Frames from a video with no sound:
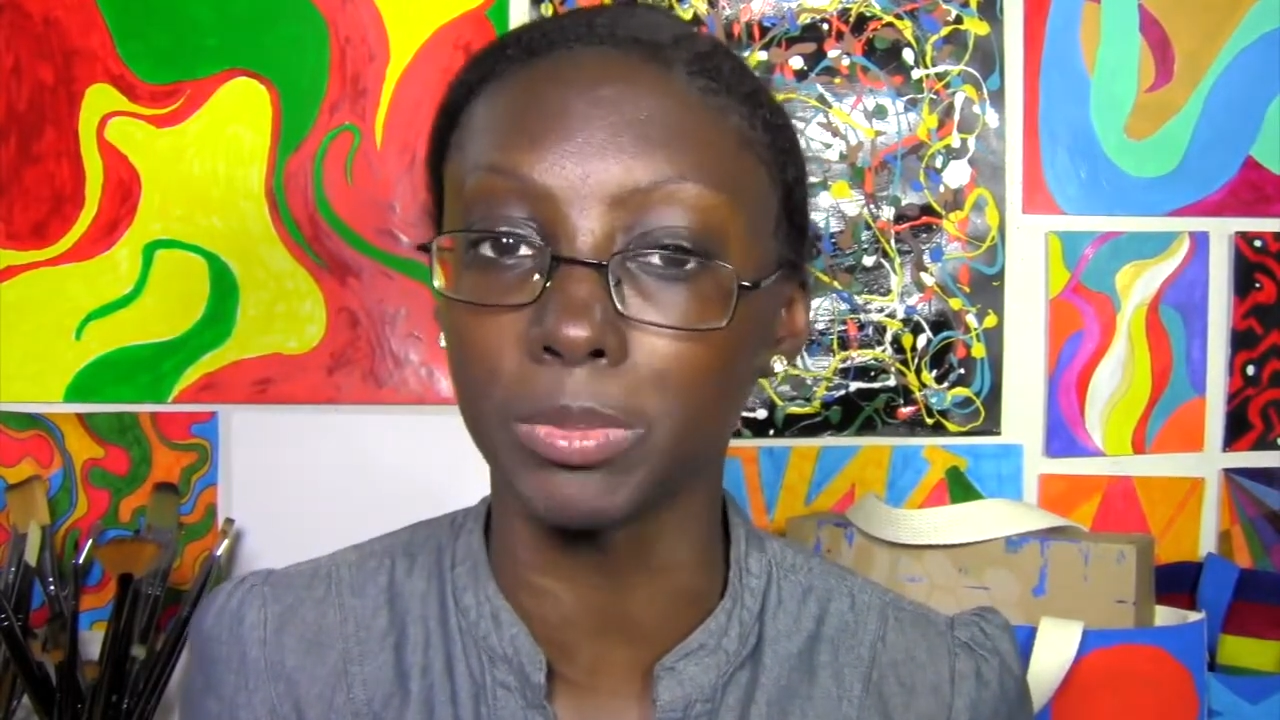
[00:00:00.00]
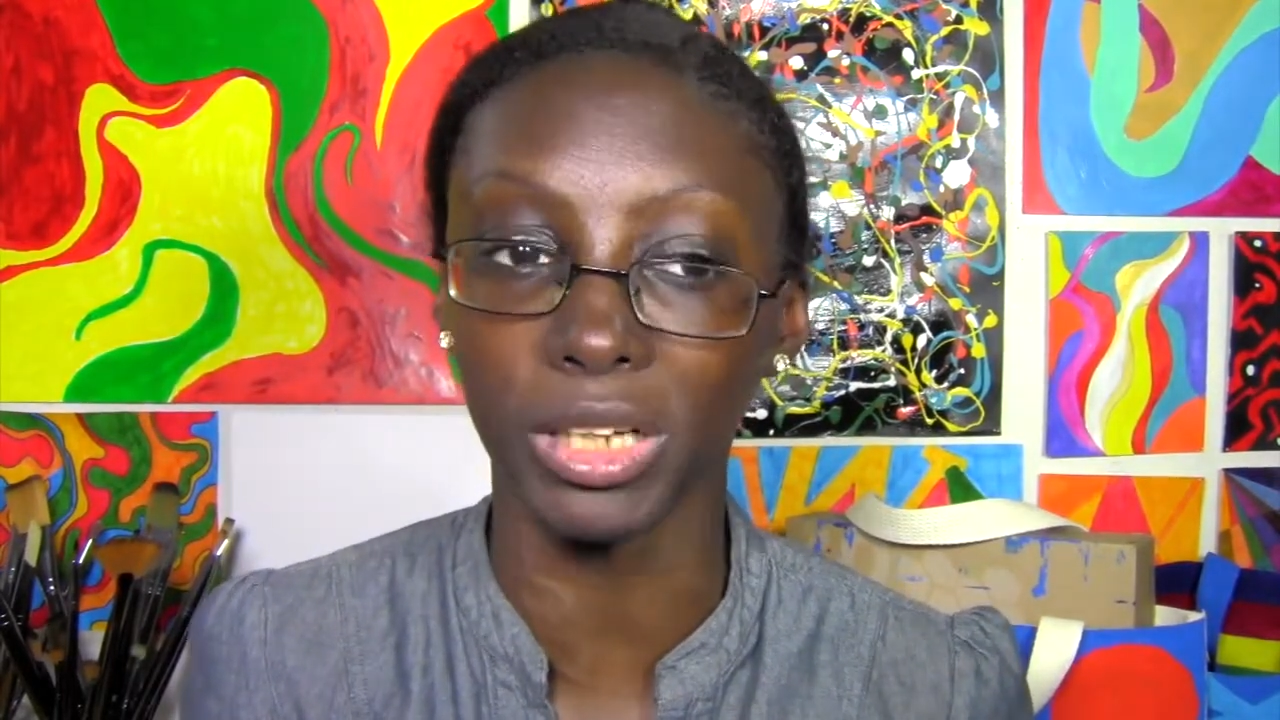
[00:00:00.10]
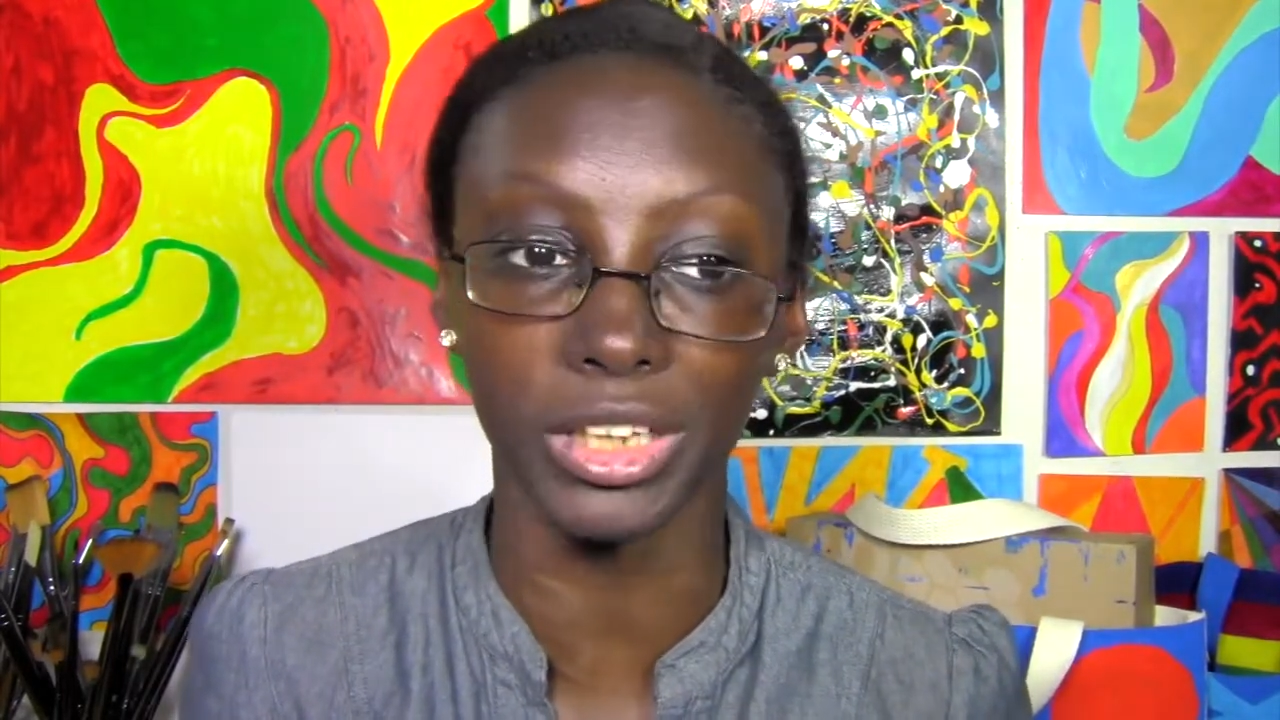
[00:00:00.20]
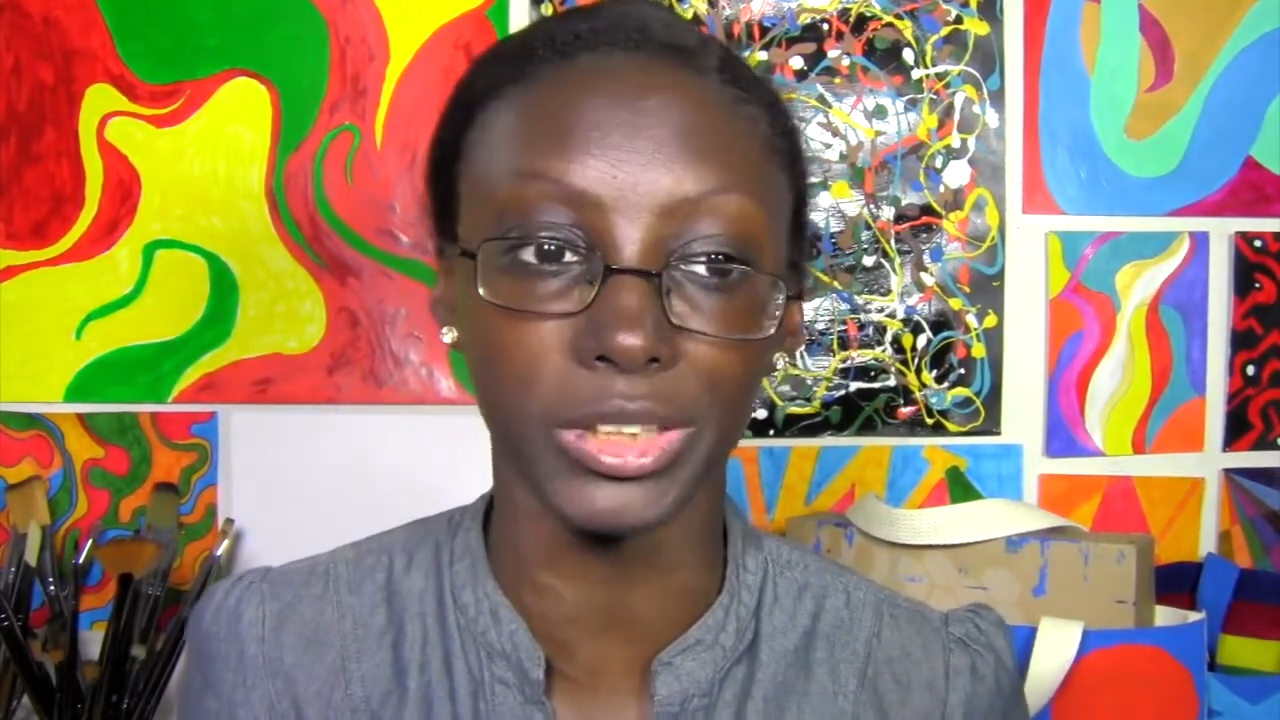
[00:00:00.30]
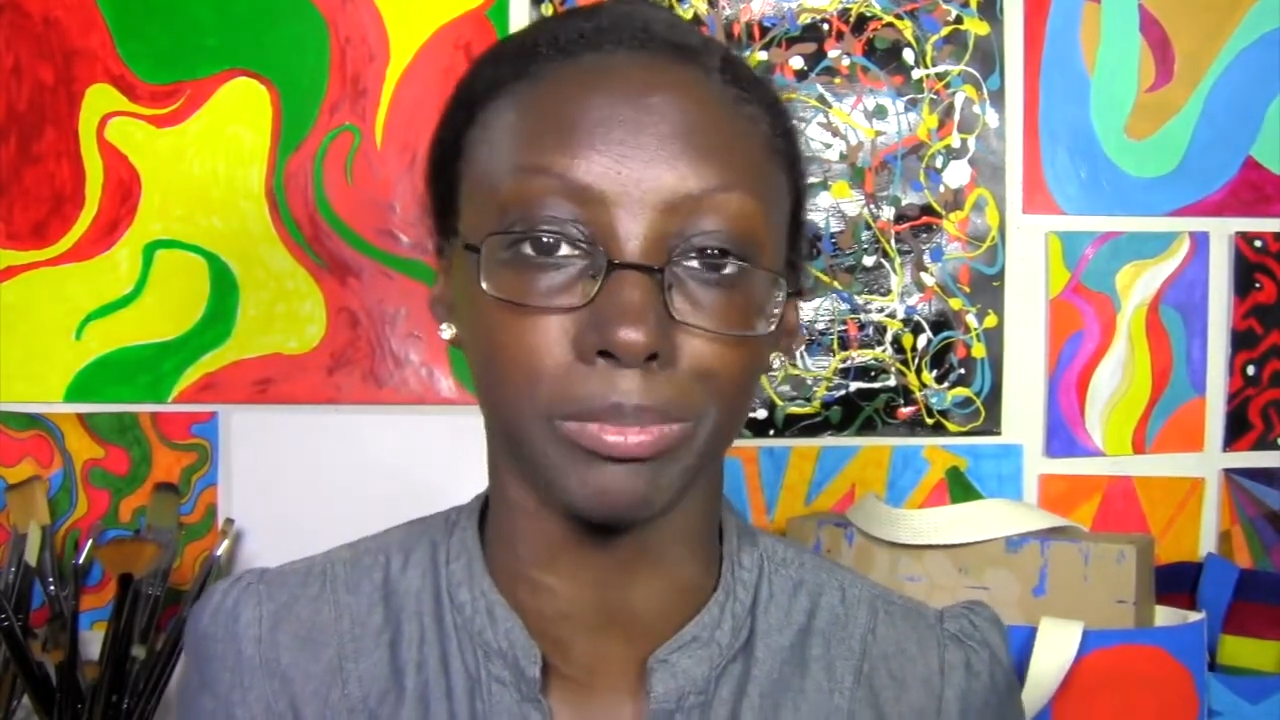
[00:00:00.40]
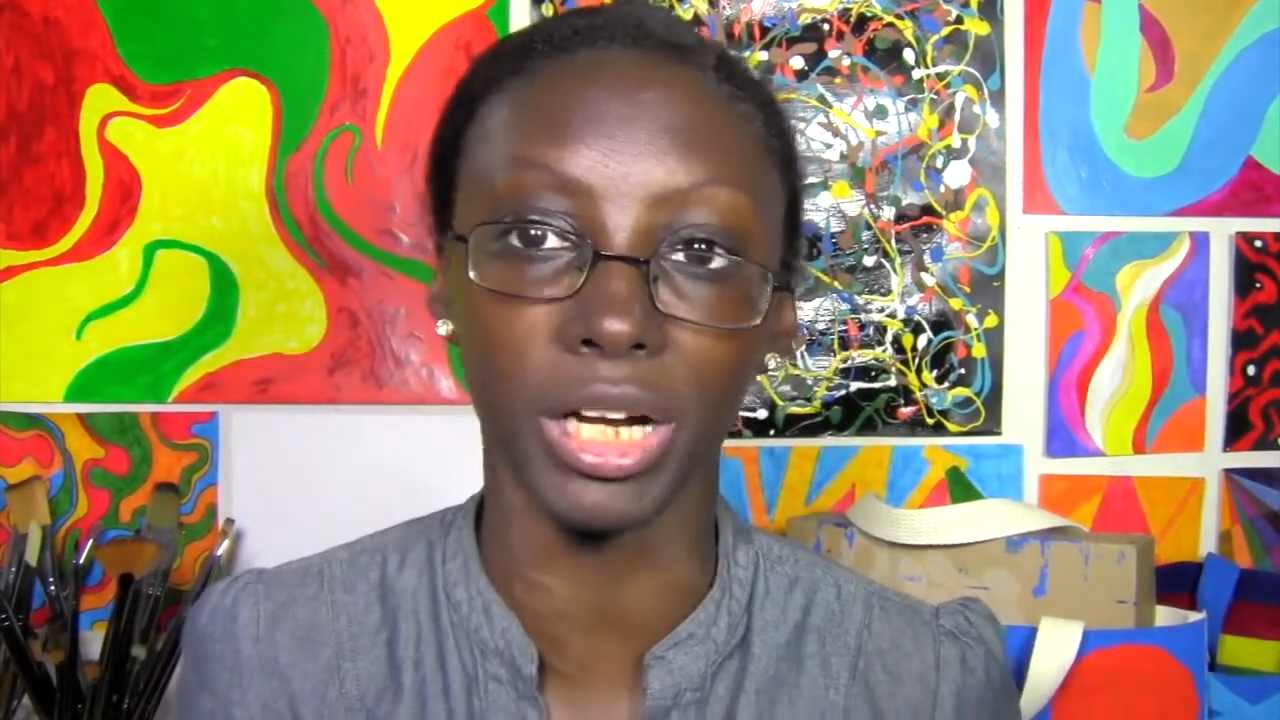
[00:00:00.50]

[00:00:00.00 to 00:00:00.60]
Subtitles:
supplies,